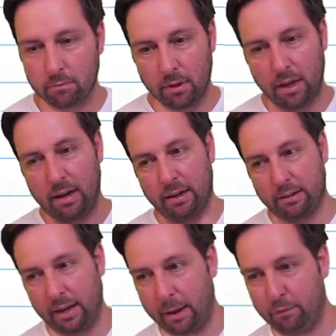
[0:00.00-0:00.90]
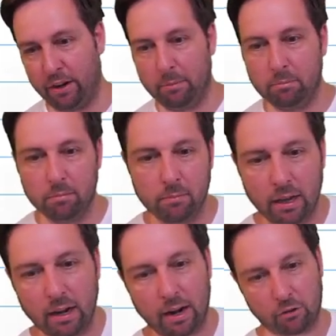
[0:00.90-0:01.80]
It had a time frame. It
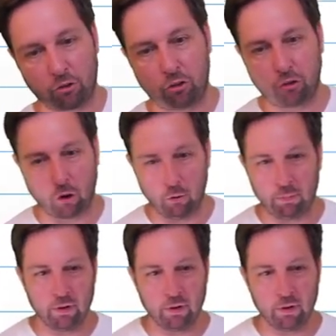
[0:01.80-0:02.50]
had a scope.